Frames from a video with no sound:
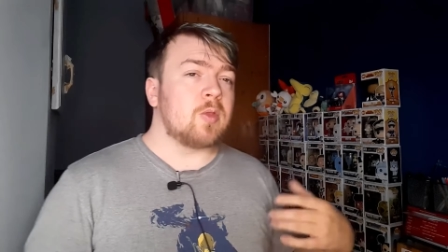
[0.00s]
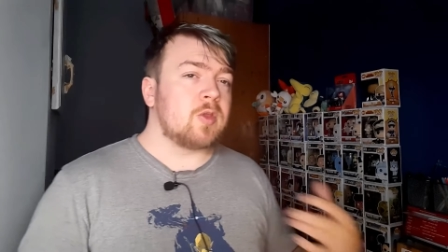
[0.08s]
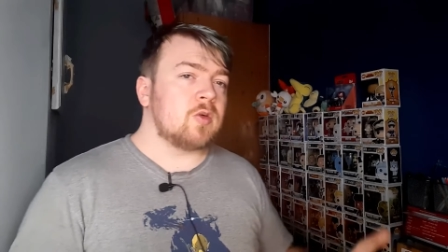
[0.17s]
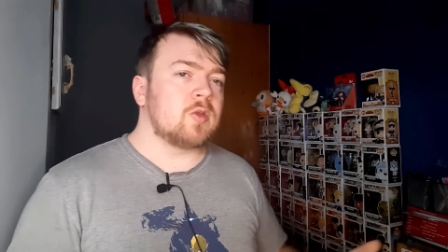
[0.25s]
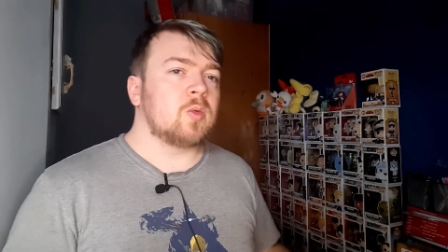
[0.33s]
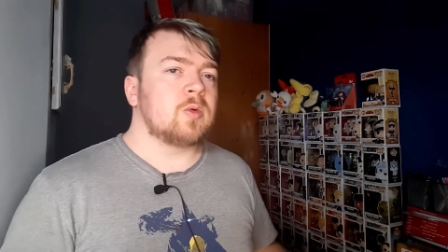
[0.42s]
the
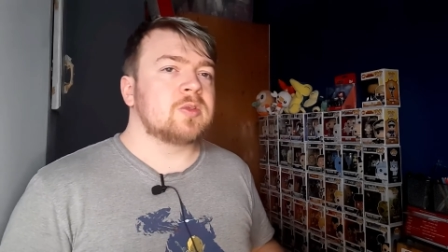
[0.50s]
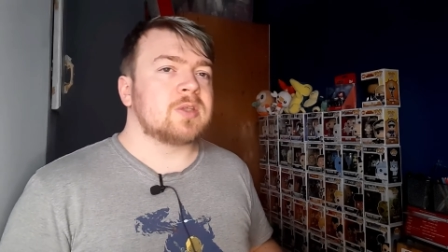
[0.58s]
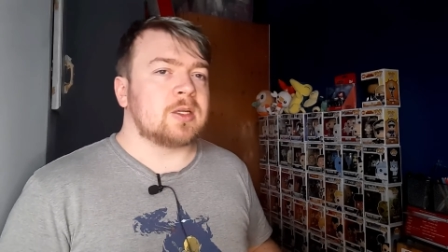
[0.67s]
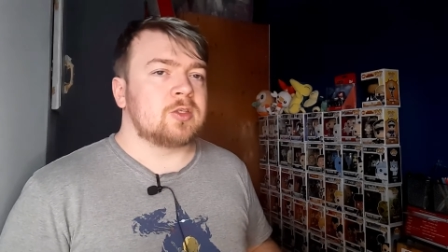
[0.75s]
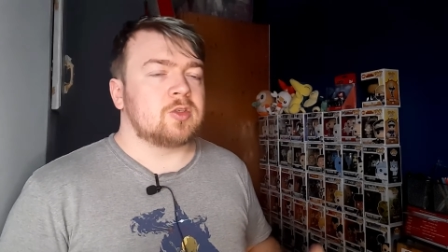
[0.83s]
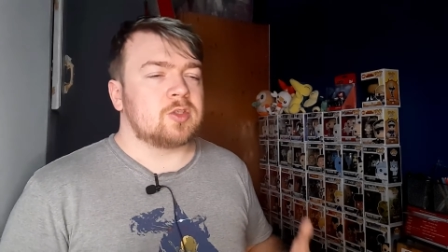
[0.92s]
other ones
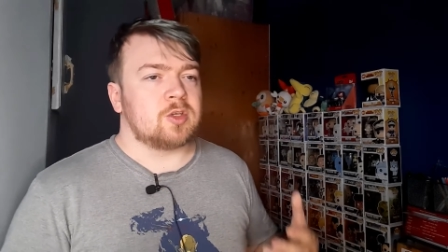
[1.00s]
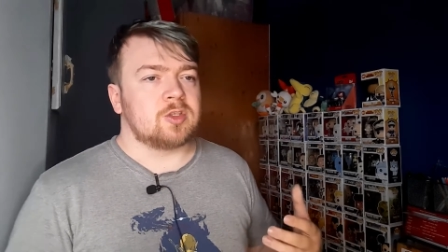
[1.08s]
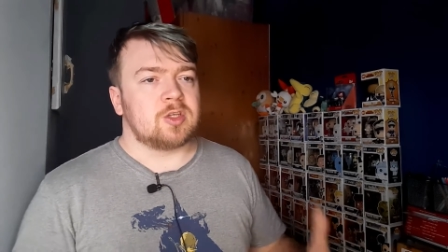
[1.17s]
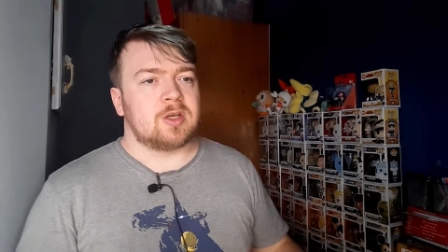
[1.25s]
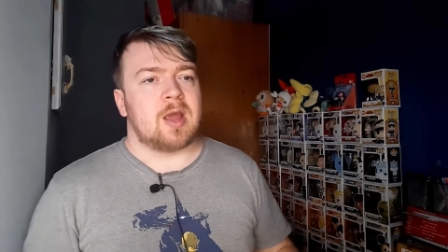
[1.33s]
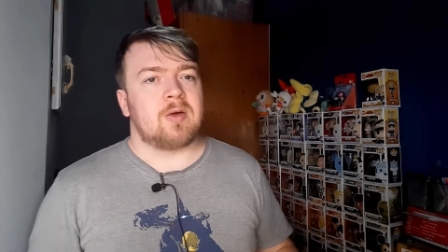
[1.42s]
are just your
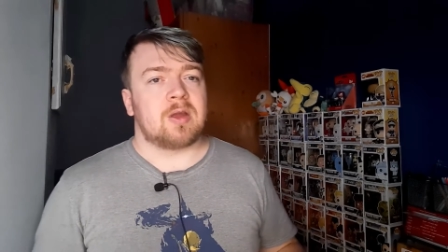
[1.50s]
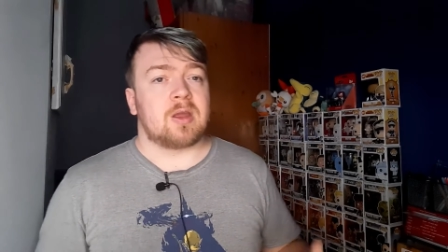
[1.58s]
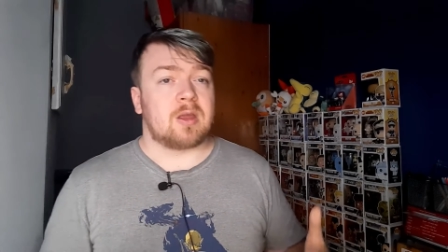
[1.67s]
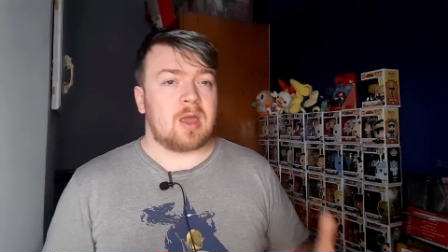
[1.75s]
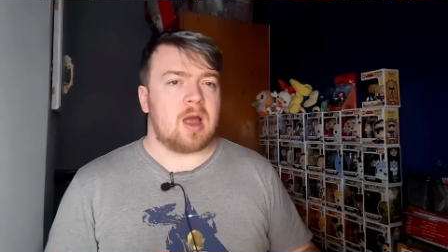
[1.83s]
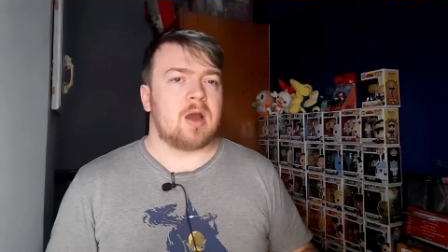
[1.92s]

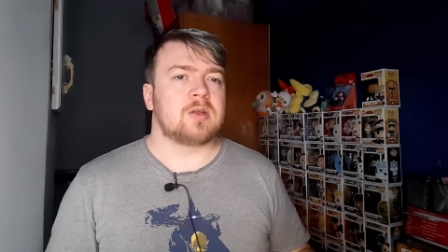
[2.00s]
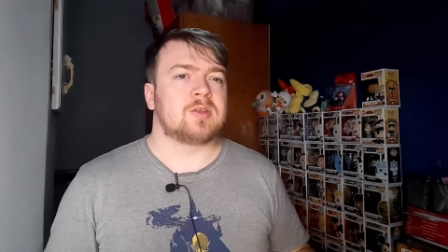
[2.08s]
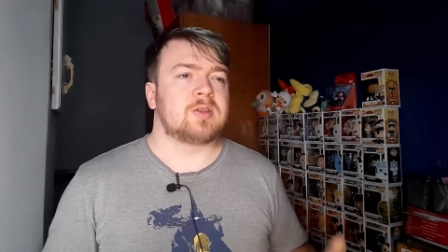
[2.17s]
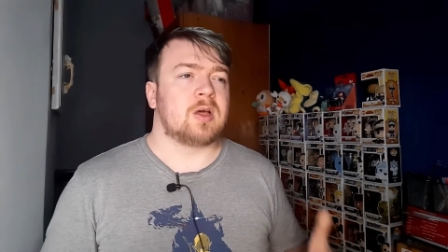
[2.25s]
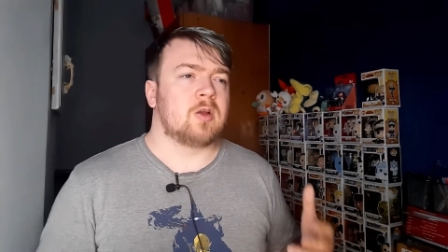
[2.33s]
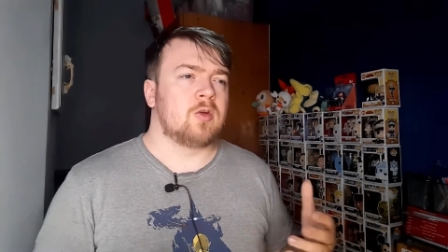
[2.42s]
generic cards
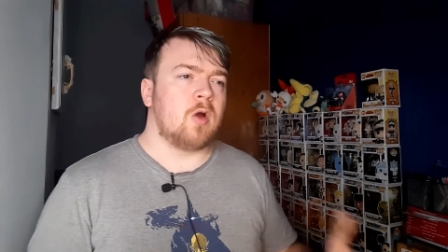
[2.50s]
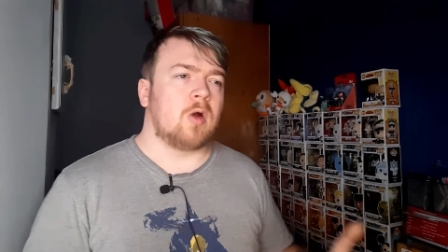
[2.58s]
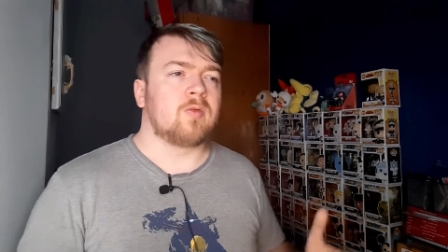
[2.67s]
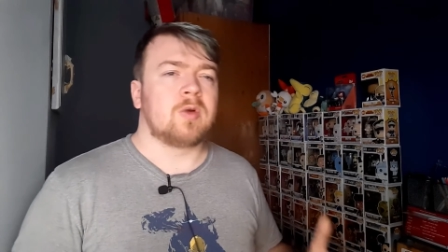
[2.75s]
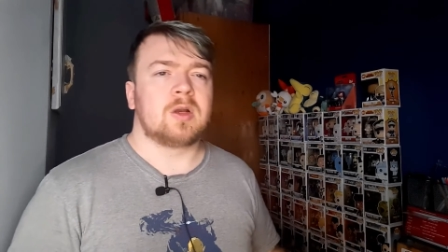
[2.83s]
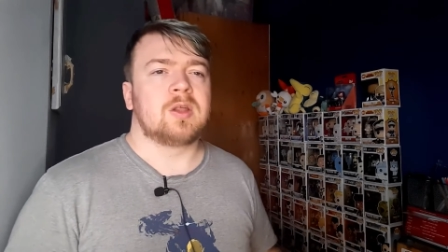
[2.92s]
that are
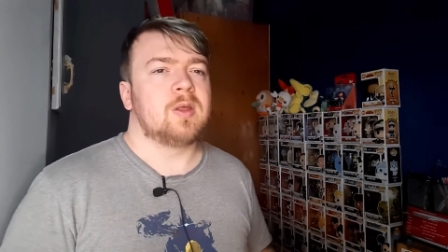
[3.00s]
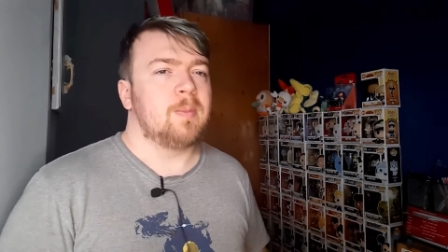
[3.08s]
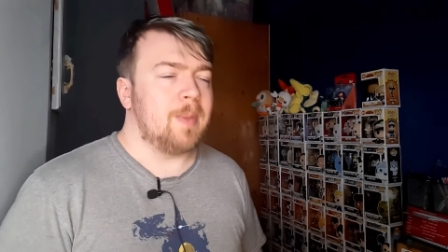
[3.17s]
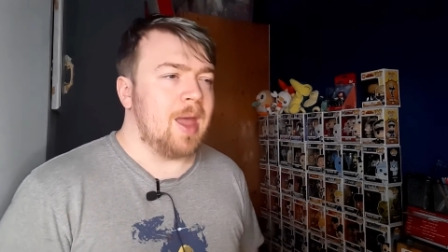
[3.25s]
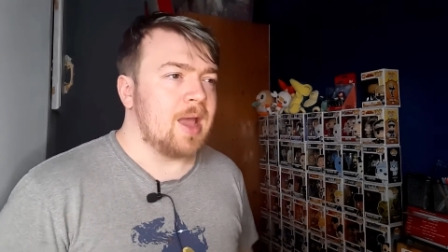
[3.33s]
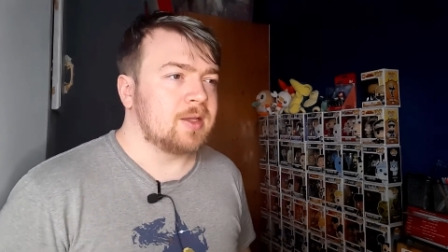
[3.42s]
not really the
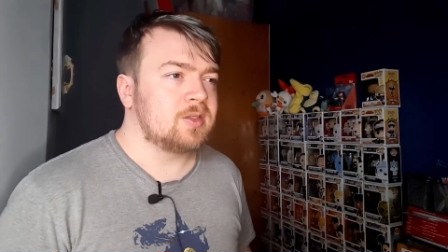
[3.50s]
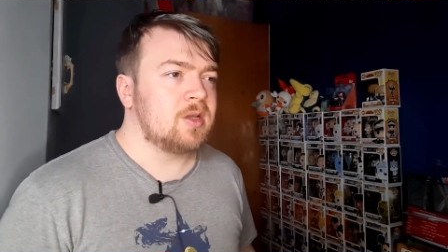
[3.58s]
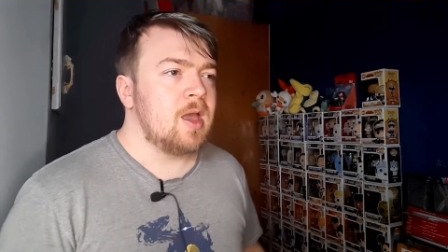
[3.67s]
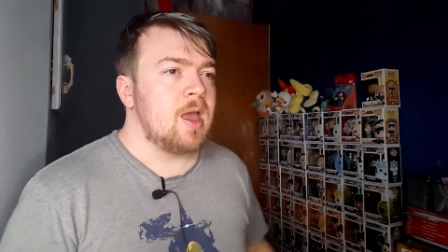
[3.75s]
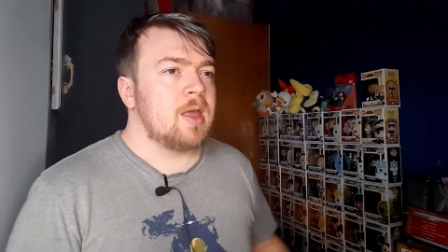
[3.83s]
best.